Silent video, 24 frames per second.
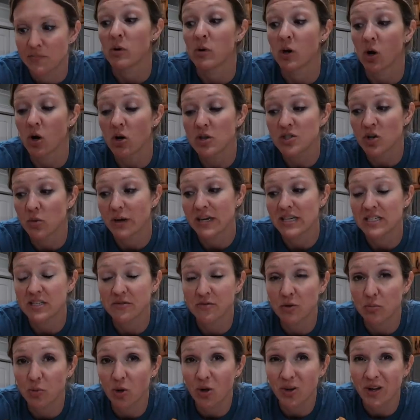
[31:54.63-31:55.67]
But it also means
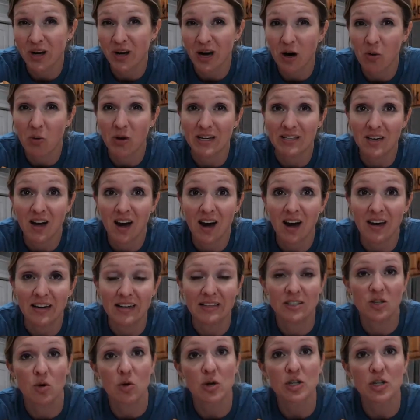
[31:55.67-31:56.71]
if you pull it out when it's
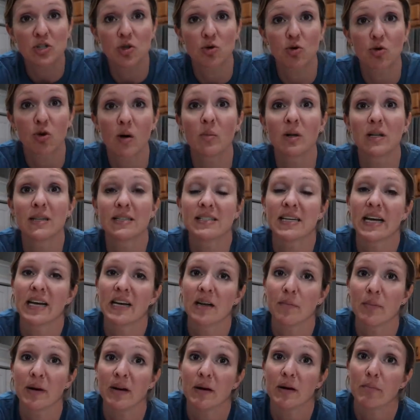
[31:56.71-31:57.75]
hot, it's going to crumble into
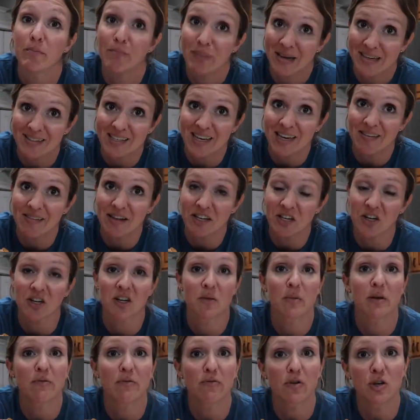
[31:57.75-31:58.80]
itty bitty bits and then you're
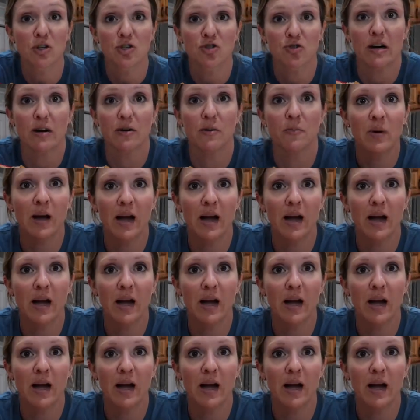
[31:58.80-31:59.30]
gonna be frustrated.